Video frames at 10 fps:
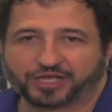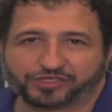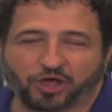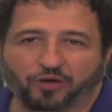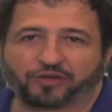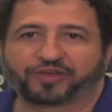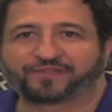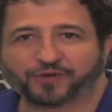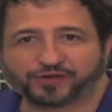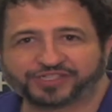So the
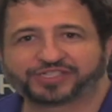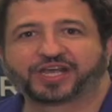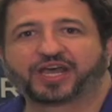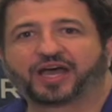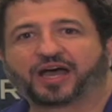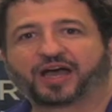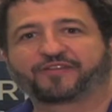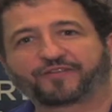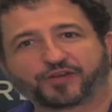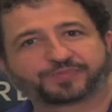first
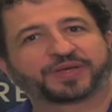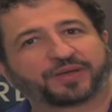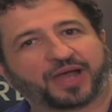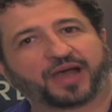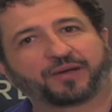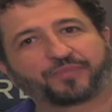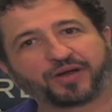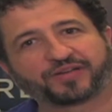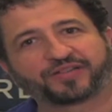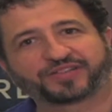
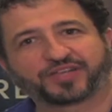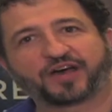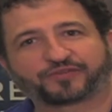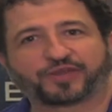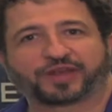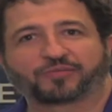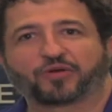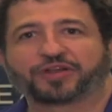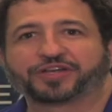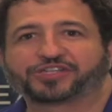part of the software that I'm
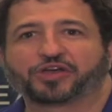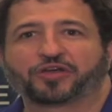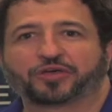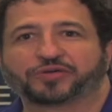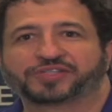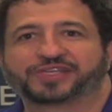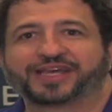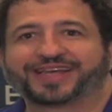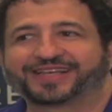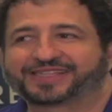going to show you is
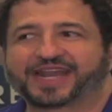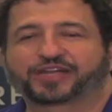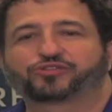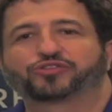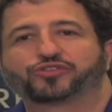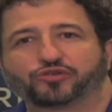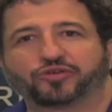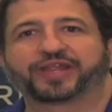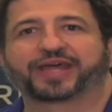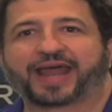an actual
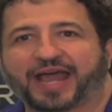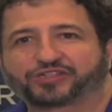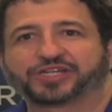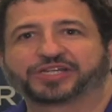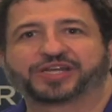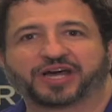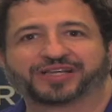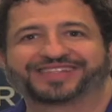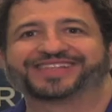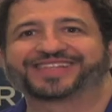tool that actually
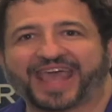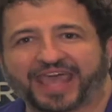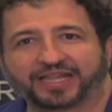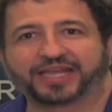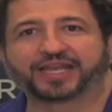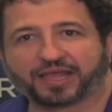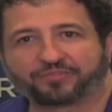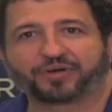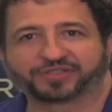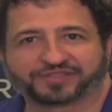does these alien
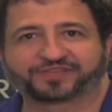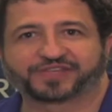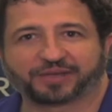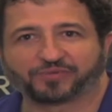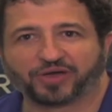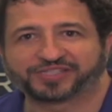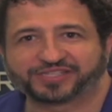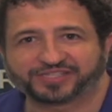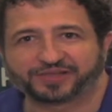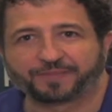impulsive type
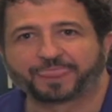noises.